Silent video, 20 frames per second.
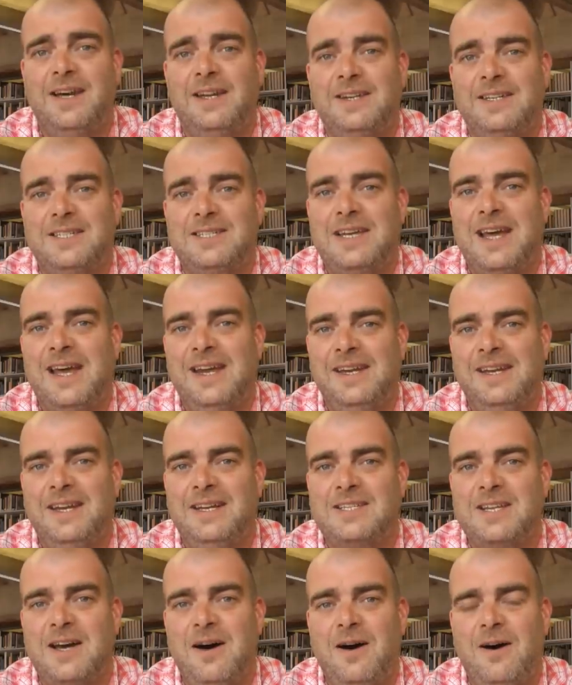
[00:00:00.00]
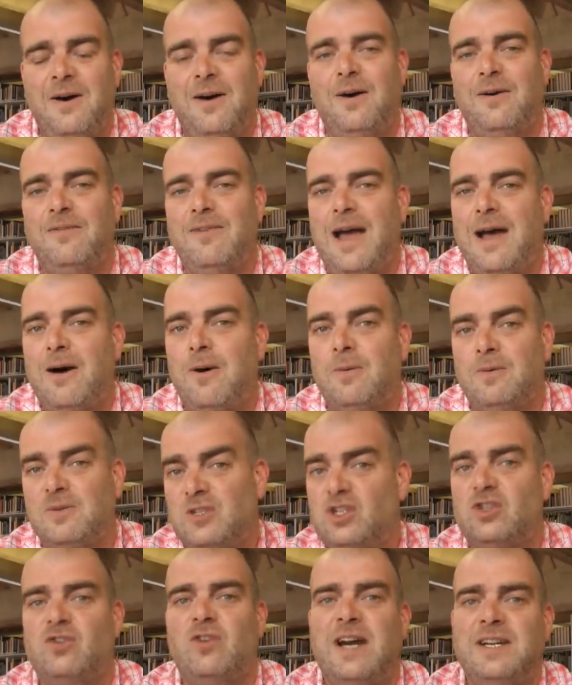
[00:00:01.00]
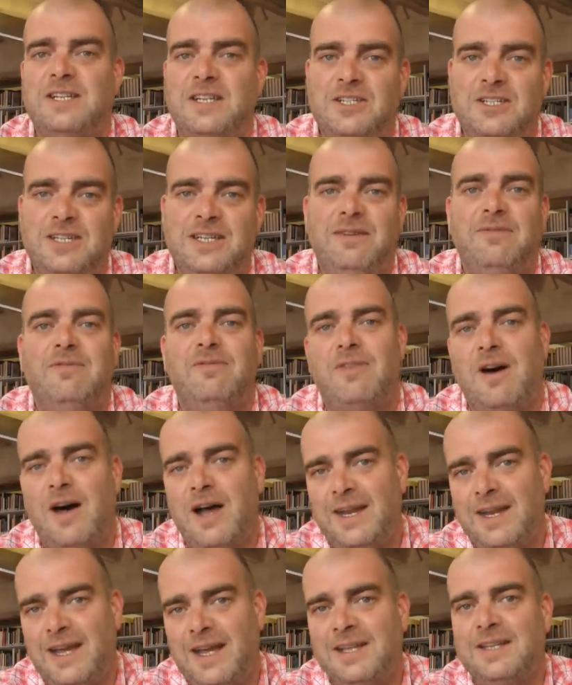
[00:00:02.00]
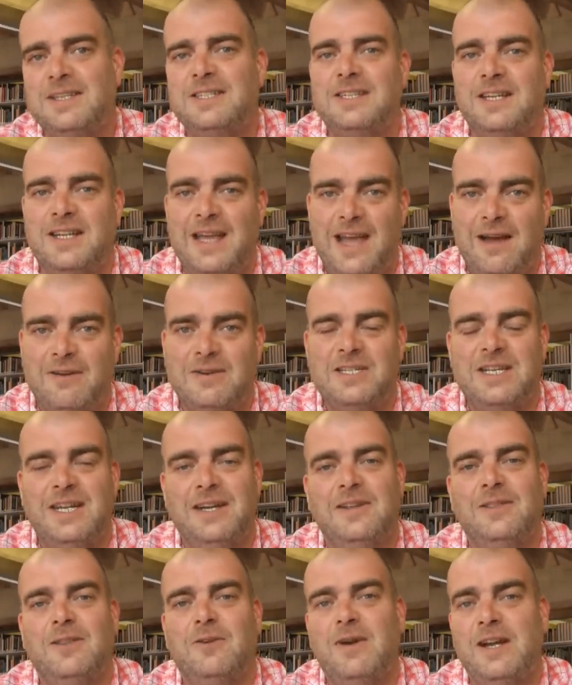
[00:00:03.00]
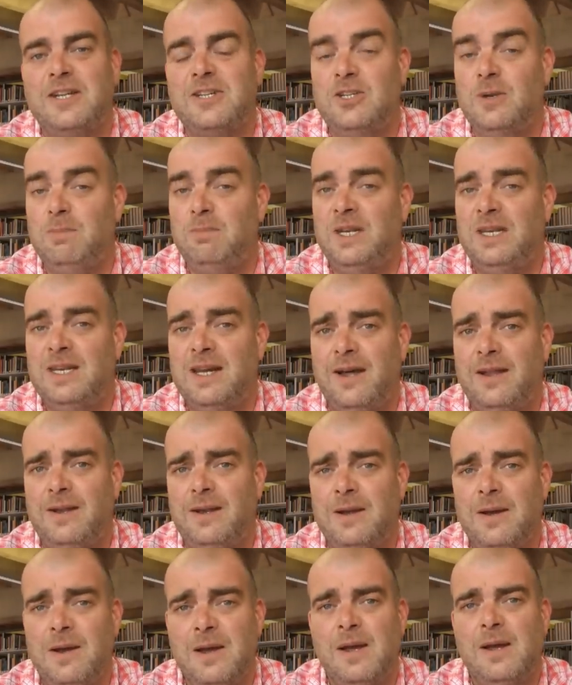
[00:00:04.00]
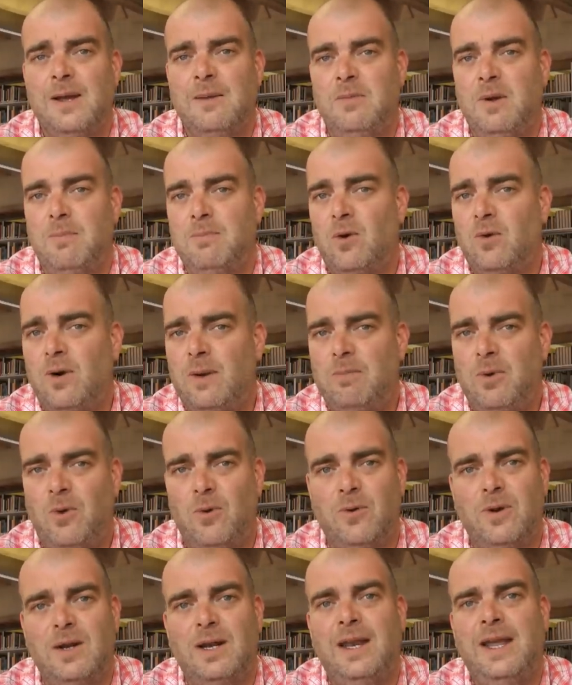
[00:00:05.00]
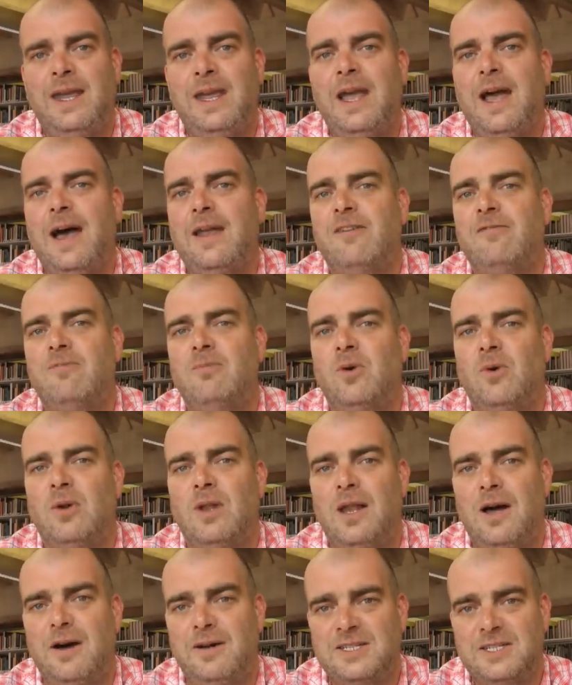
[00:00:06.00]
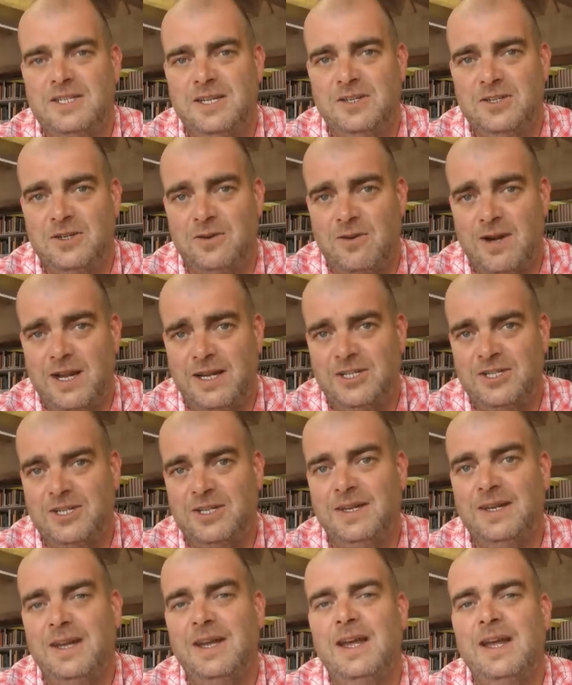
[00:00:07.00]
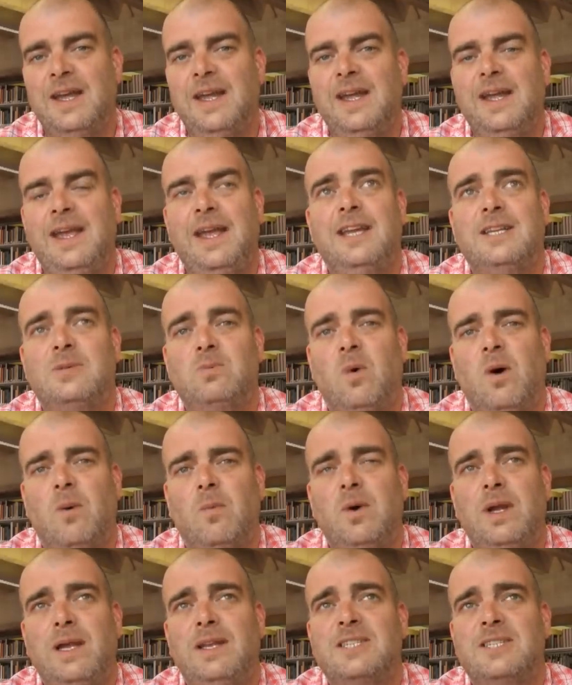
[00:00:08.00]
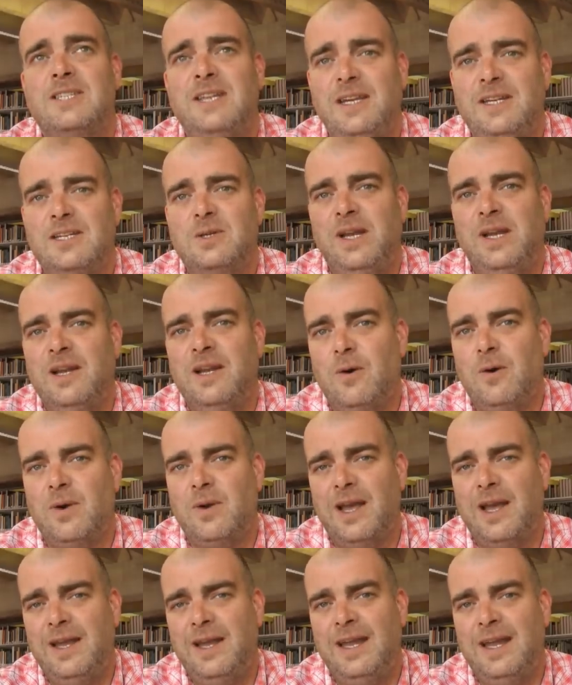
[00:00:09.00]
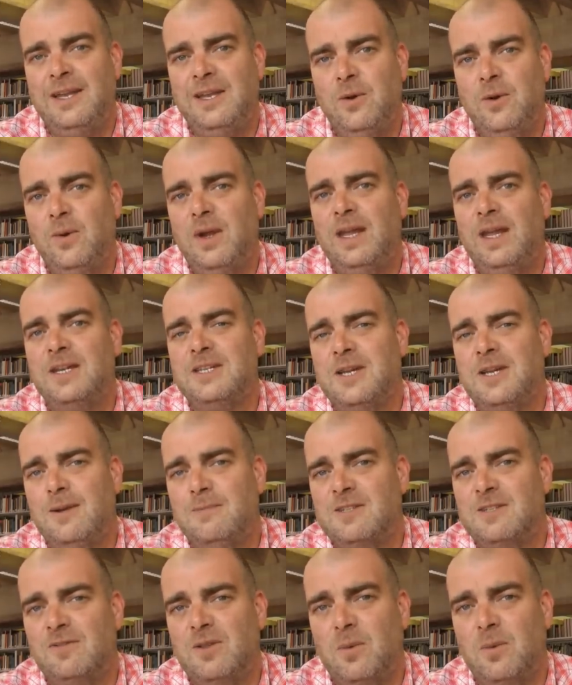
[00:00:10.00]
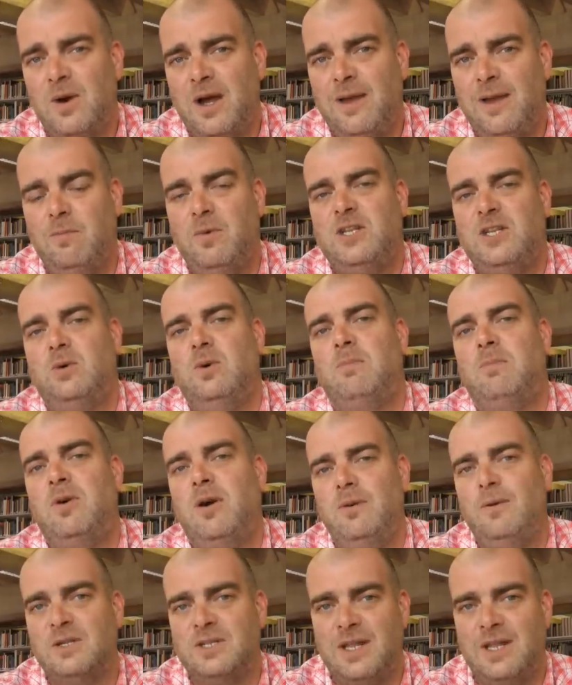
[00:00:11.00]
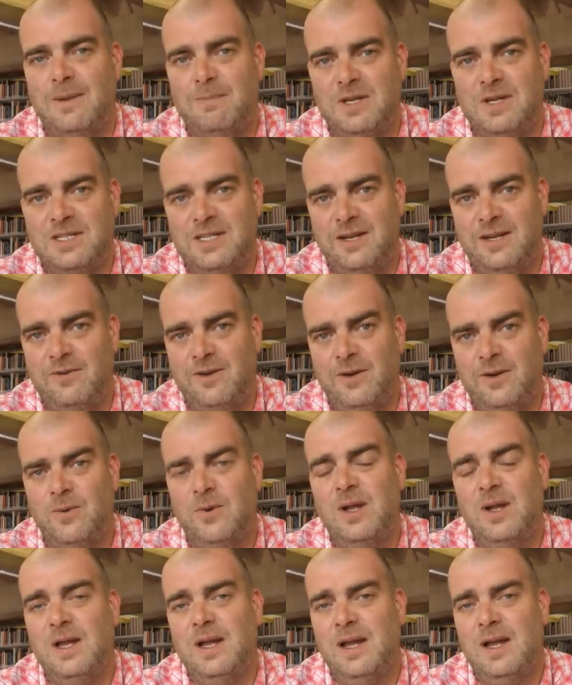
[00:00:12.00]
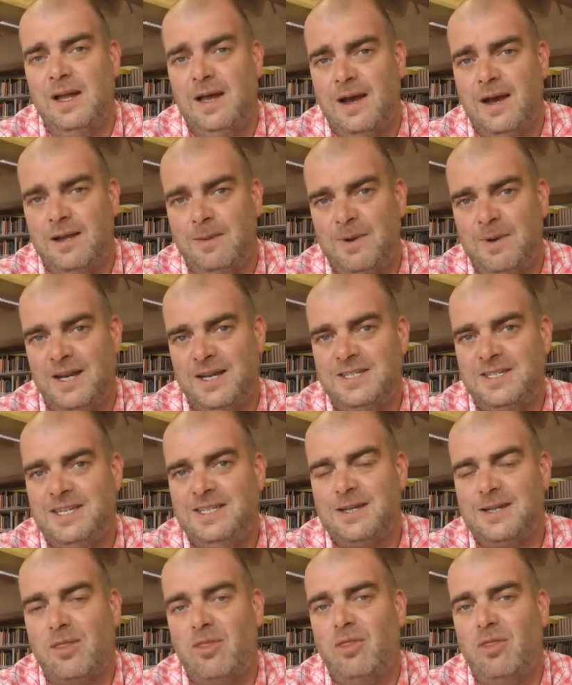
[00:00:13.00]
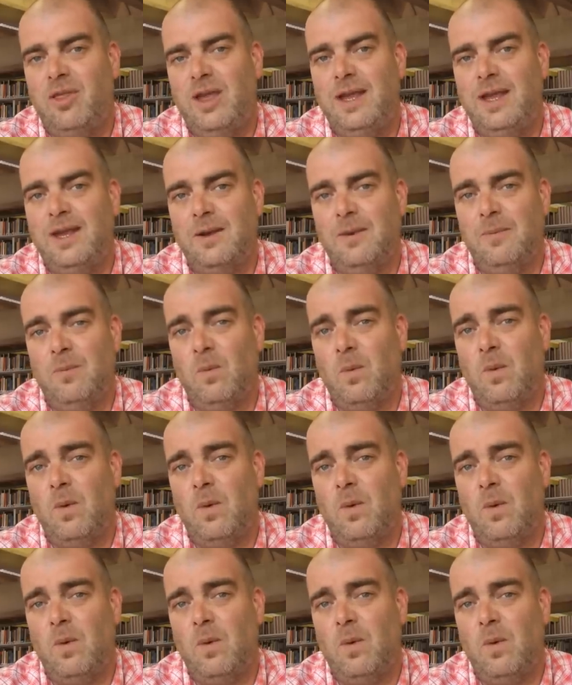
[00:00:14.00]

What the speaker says: understandings are of how strategy, finance, accounting and the rest should be done. But more importantly, and of more lasting duration, is what we seek to inculcate in you in terms of the way in which you approach that material. An ability to think